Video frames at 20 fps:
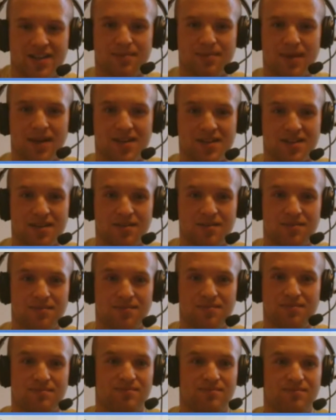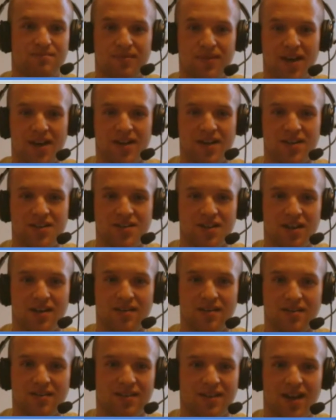expensive
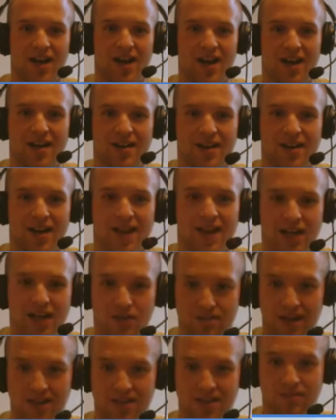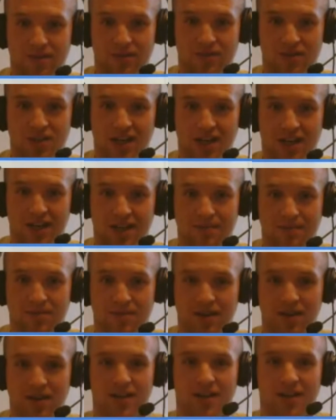furniture and you was matching with cheap,
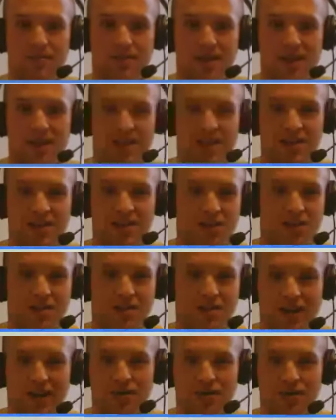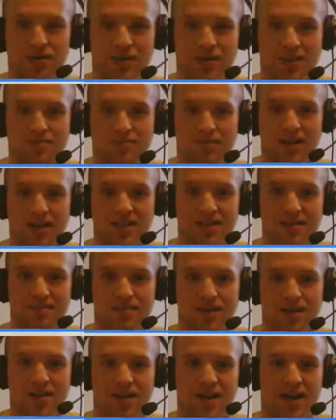you want to make sure you cut out all this
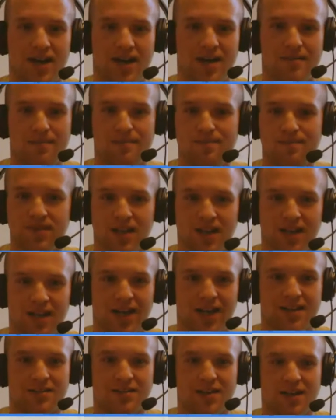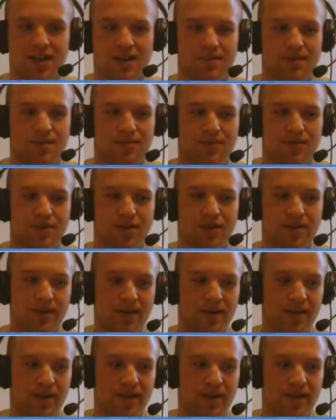wasted clicks that are coming through.